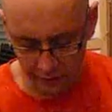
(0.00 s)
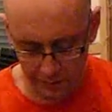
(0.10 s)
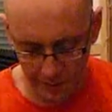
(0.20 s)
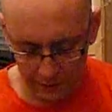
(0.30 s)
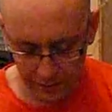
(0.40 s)
got
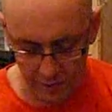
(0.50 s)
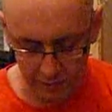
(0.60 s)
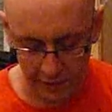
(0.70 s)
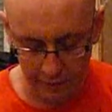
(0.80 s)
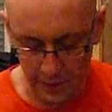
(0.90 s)
it for about
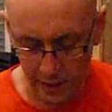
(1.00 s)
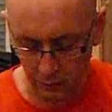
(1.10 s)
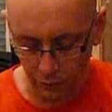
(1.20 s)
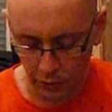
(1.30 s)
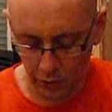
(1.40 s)

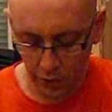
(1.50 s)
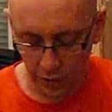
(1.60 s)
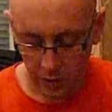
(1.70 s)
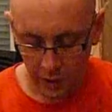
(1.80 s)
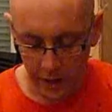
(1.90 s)
£35,
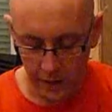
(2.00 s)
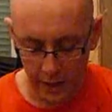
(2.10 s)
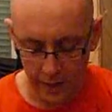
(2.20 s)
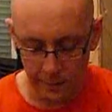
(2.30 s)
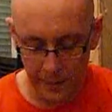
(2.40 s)

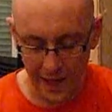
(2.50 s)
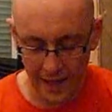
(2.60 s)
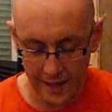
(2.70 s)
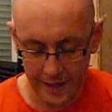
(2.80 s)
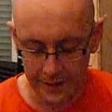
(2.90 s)

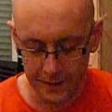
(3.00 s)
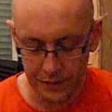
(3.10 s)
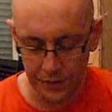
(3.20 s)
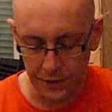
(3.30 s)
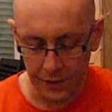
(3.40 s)

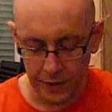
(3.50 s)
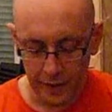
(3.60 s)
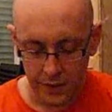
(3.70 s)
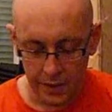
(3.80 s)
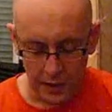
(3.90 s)
and
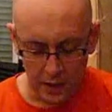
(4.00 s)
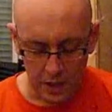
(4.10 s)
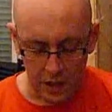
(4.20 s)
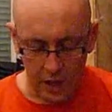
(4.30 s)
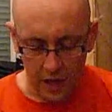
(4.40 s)

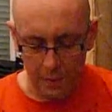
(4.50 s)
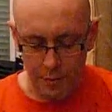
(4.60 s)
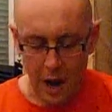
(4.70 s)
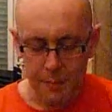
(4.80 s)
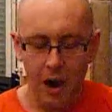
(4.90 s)

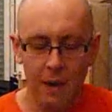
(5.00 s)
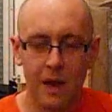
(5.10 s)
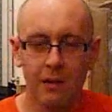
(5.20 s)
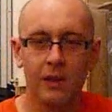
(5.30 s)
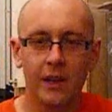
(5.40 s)
I
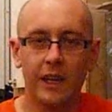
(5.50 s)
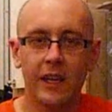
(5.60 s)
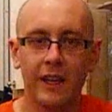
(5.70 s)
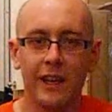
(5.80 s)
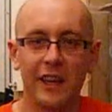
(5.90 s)

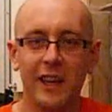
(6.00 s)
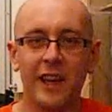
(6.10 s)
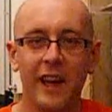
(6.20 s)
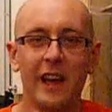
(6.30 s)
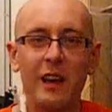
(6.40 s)
primarily
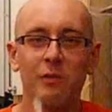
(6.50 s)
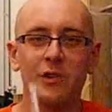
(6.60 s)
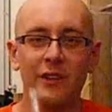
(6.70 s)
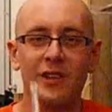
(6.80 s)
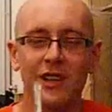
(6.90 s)

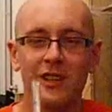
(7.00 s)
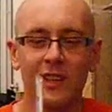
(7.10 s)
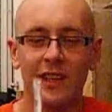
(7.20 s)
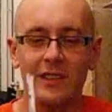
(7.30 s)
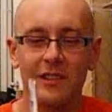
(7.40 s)
was
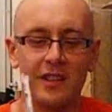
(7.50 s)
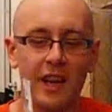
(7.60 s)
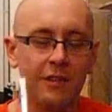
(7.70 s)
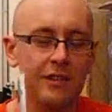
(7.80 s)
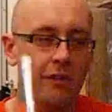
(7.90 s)
interested in to
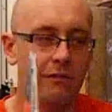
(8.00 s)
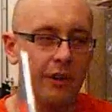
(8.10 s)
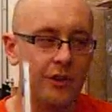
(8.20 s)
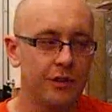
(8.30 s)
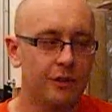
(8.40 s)
see how this
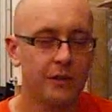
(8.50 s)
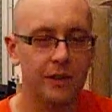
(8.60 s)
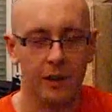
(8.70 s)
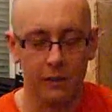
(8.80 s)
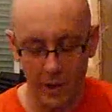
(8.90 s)
conversion
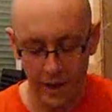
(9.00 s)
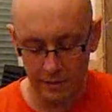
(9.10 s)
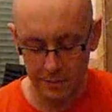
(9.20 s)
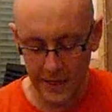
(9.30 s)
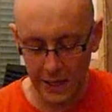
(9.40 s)

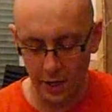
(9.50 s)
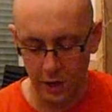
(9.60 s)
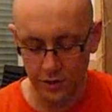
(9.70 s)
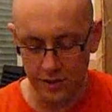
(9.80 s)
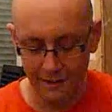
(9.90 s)
went,
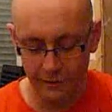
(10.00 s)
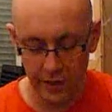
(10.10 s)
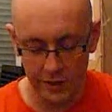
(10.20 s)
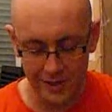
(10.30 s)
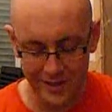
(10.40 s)
because I've
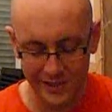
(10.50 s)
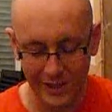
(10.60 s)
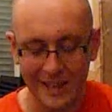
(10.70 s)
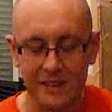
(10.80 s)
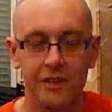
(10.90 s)
heard it's
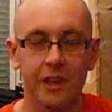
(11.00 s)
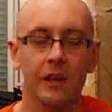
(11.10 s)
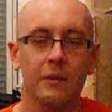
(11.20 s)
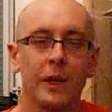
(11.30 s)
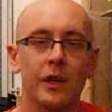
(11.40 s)
actually
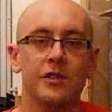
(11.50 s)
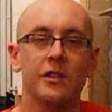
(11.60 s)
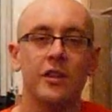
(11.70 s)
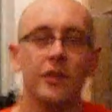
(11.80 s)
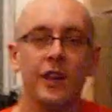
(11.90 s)
easier
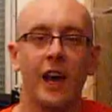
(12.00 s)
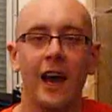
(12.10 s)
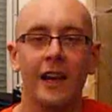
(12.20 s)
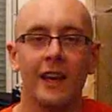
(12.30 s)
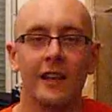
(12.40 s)
because it's got the
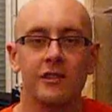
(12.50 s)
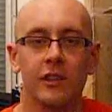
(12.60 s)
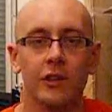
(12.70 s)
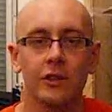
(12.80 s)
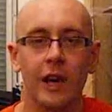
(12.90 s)
arcade
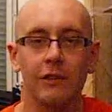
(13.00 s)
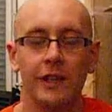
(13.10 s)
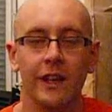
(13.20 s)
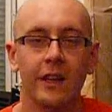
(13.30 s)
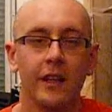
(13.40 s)

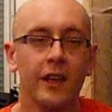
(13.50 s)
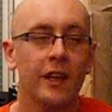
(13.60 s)
slowdown in it.